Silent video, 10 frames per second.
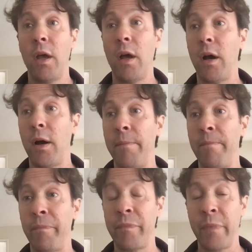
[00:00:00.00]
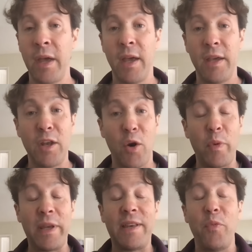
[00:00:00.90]
Um, you know,
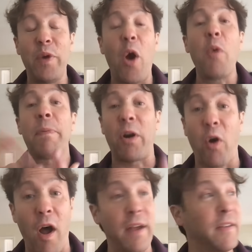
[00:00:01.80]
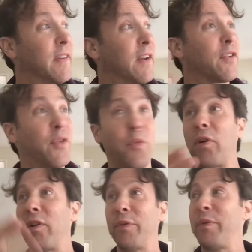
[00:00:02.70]
we we open our eyes and there's the world,